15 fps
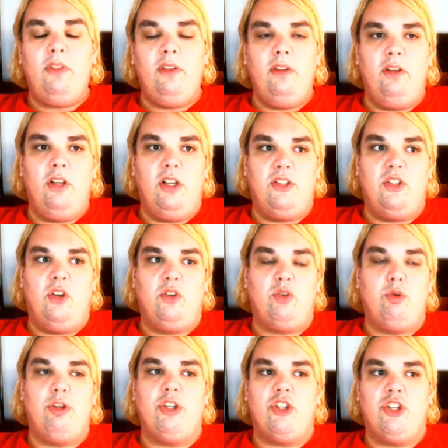Because those were
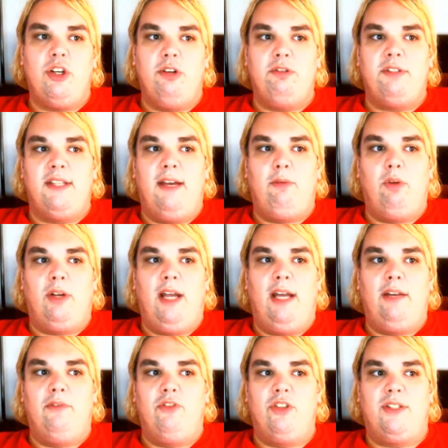the shows that were kind
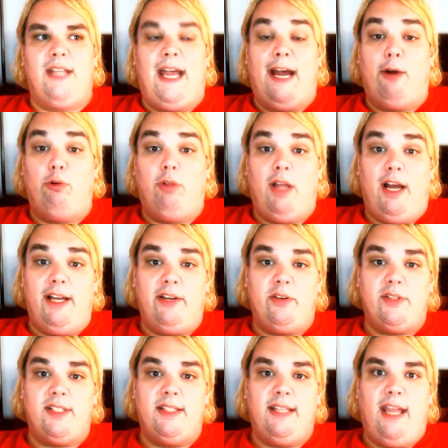of just
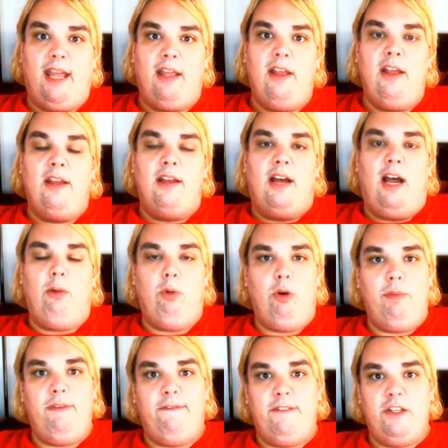outliers in that. I will be
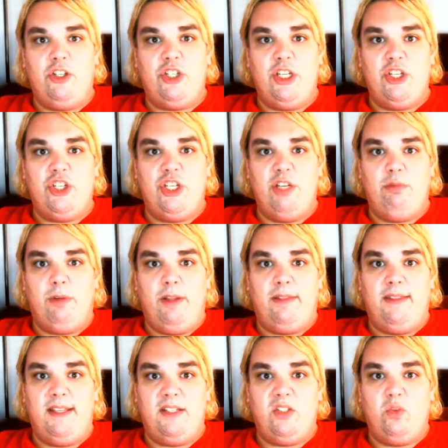finishing She-Ra
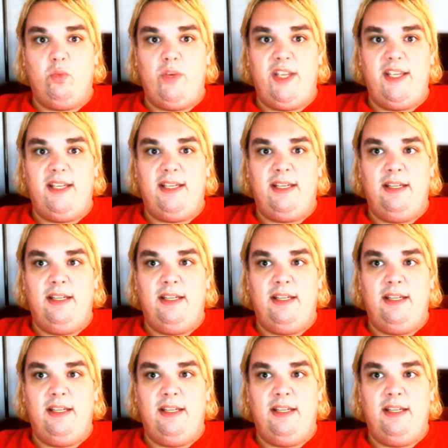this week,